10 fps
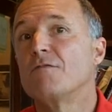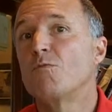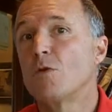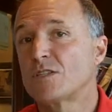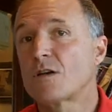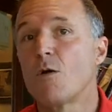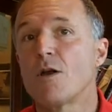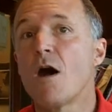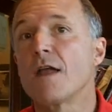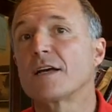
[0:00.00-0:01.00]
what's
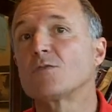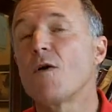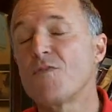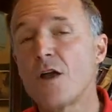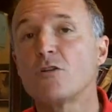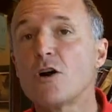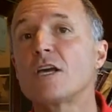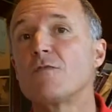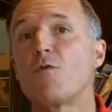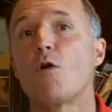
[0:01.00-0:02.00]
going on. Because what they're
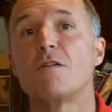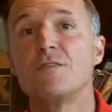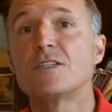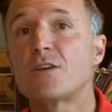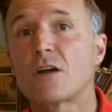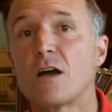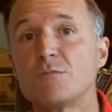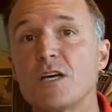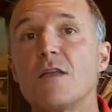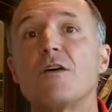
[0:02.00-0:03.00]
looking for, a visitor
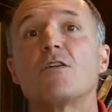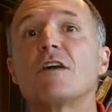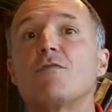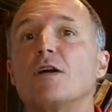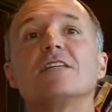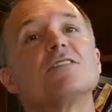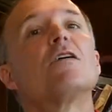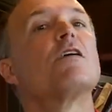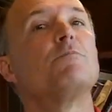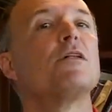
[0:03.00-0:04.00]
comes in, they're looking for, is
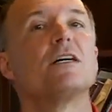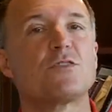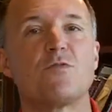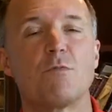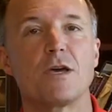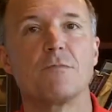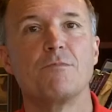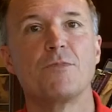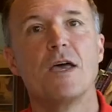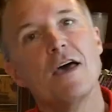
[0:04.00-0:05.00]
there a place for me?
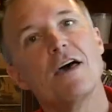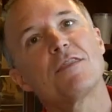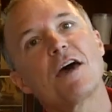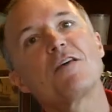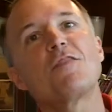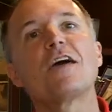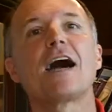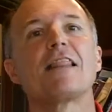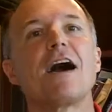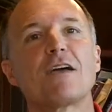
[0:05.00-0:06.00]
The other thing
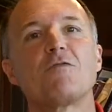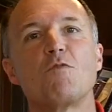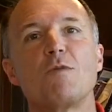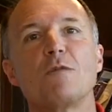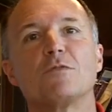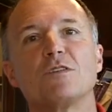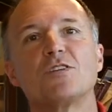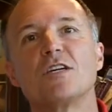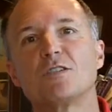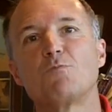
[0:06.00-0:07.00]
I like for people to
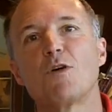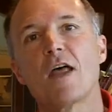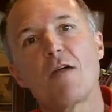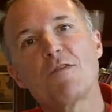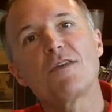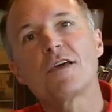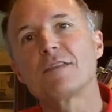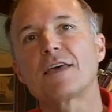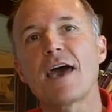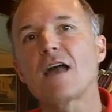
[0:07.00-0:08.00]
see is put everything
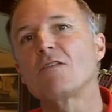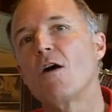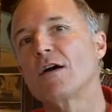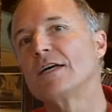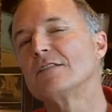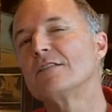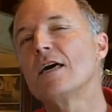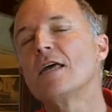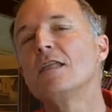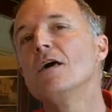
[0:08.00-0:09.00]
in the catalog, is
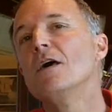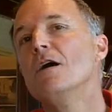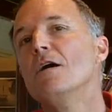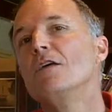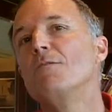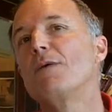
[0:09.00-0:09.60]
then you